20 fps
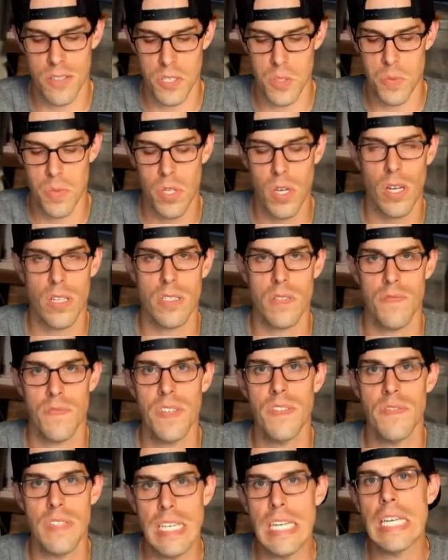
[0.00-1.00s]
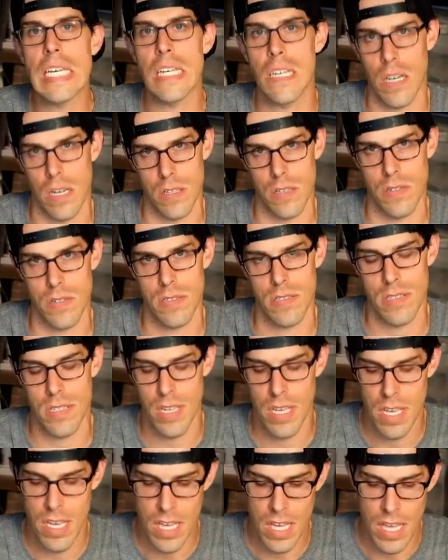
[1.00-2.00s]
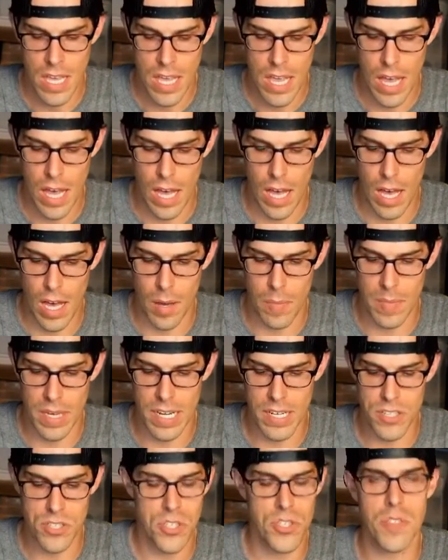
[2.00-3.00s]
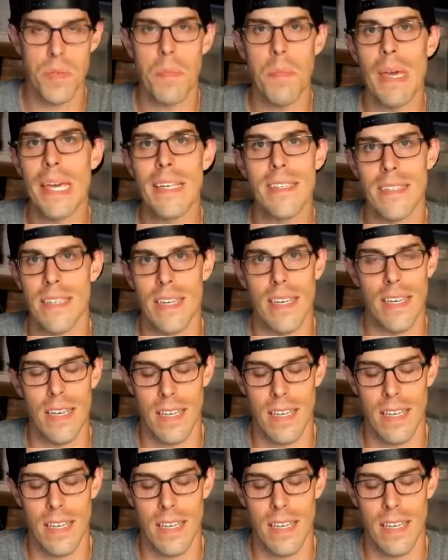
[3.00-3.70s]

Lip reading: This one costs $15, and it's just amazing.